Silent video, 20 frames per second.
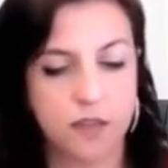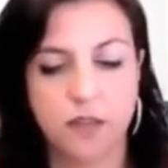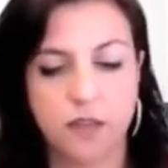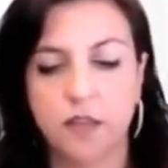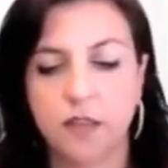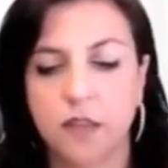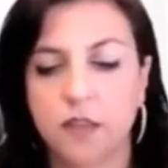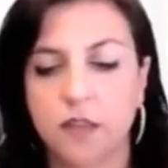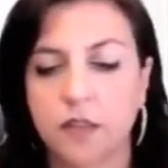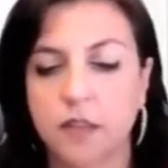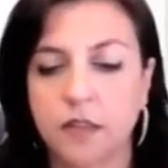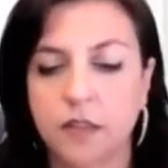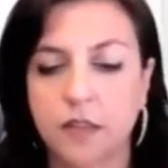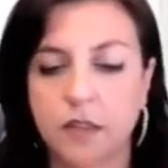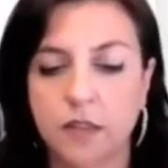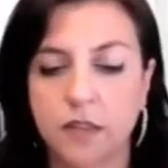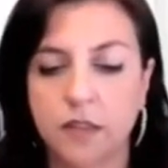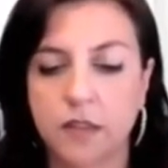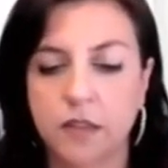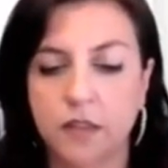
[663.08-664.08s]

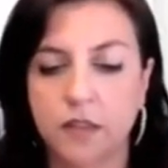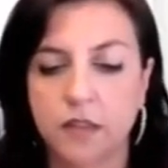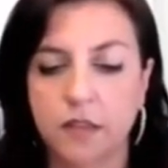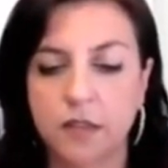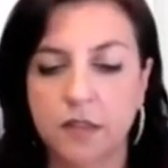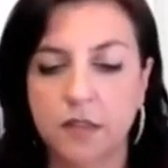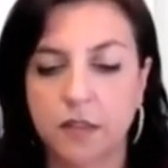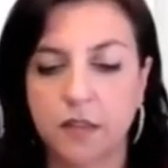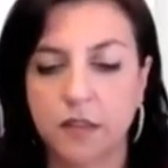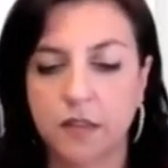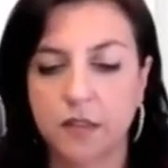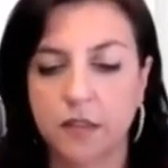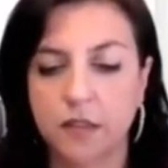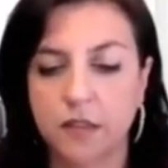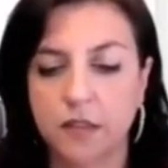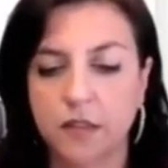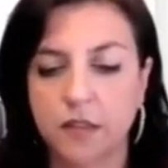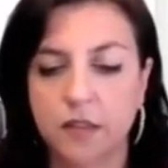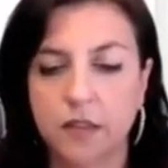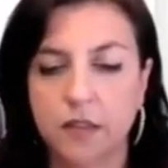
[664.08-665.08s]

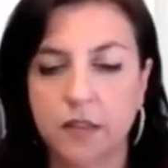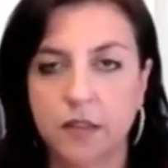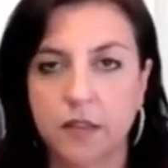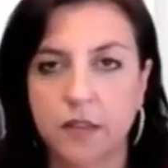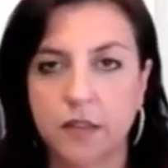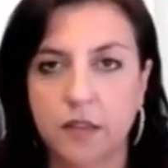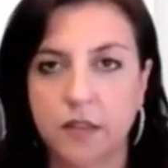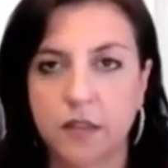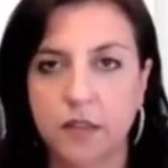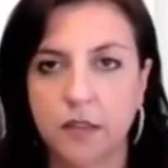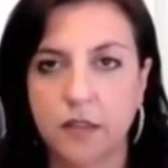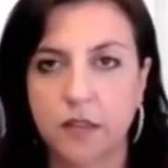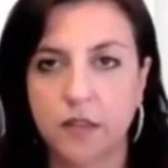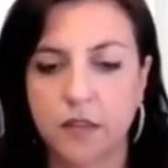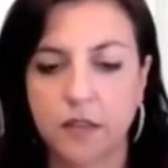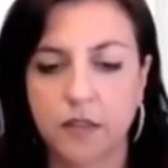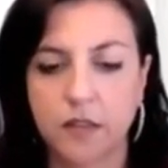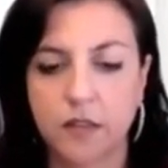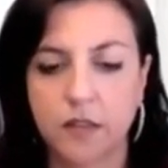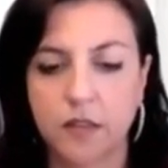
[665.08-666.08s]

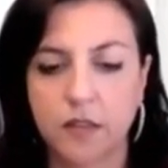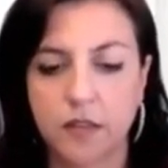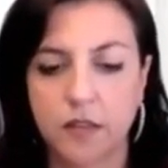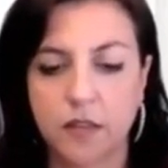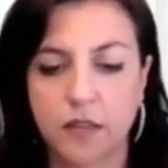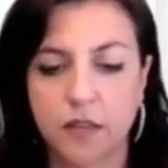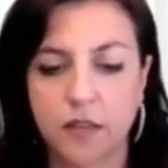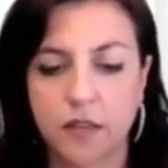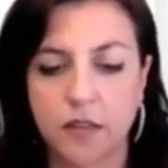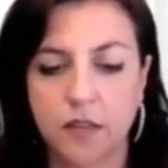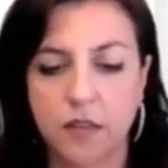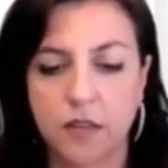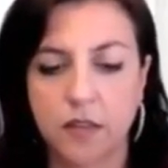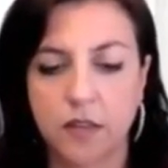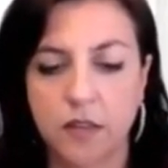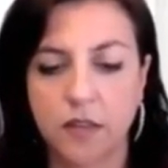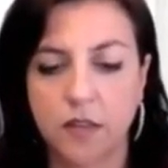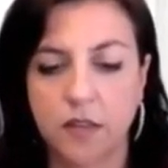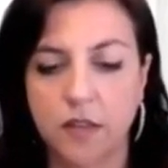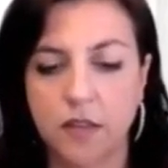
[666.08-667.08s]

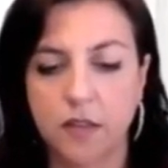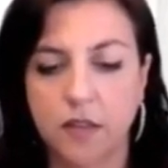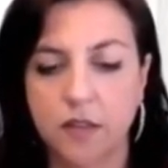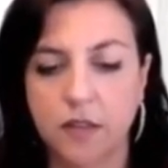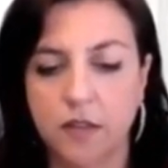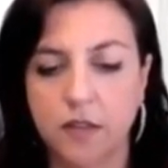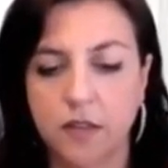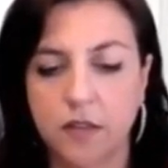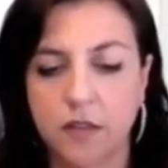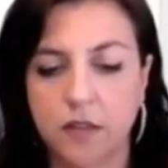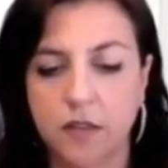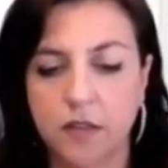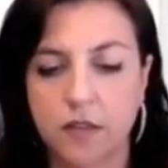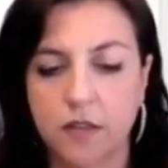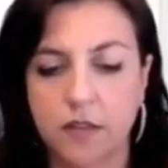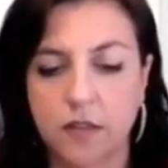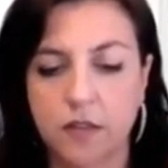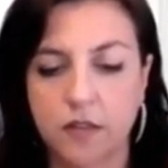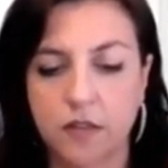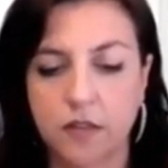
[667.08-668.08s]

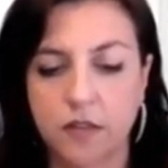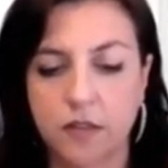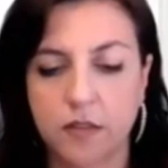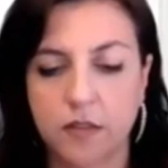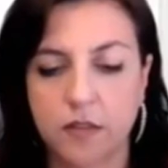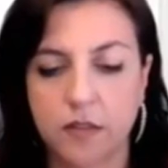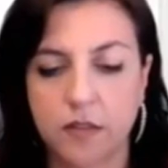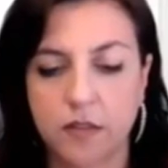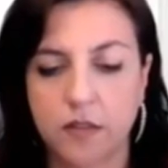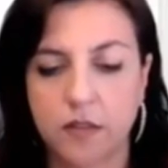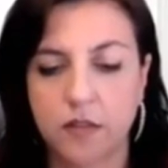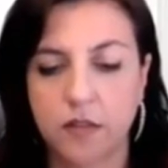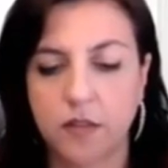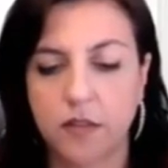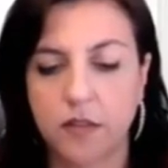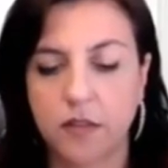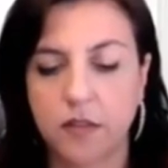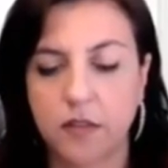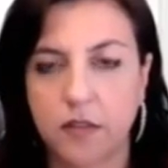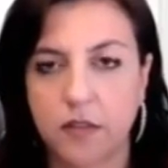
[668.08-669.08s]

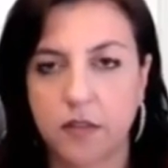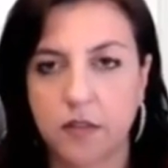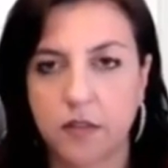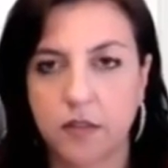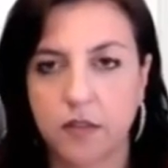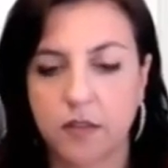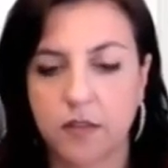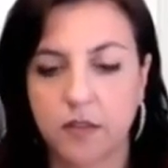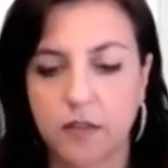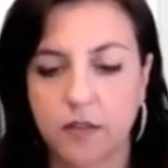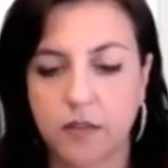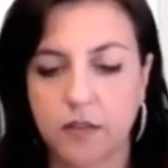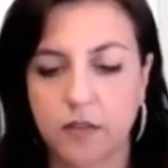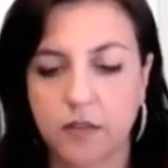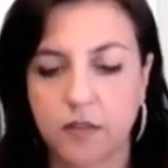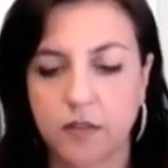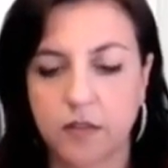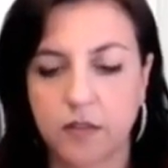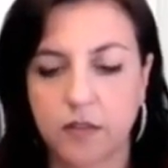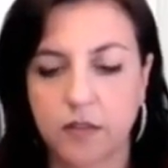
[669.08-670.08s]

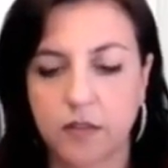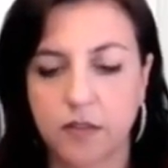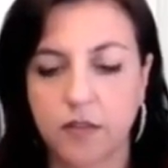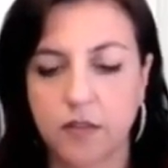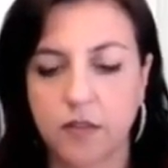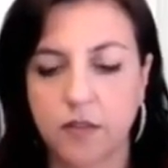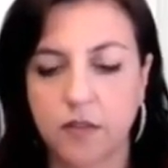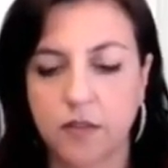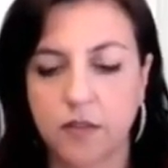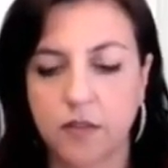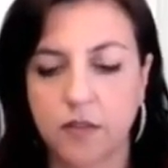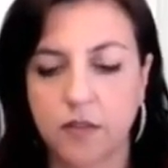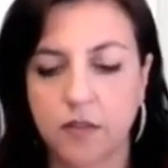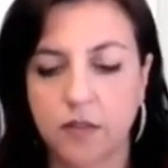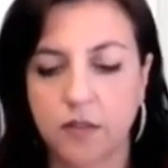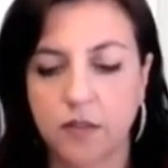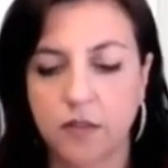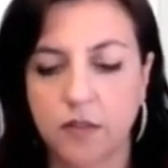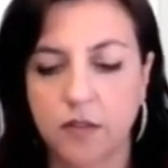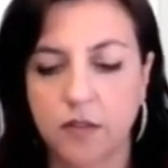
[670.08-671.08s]
The person shown says nothing.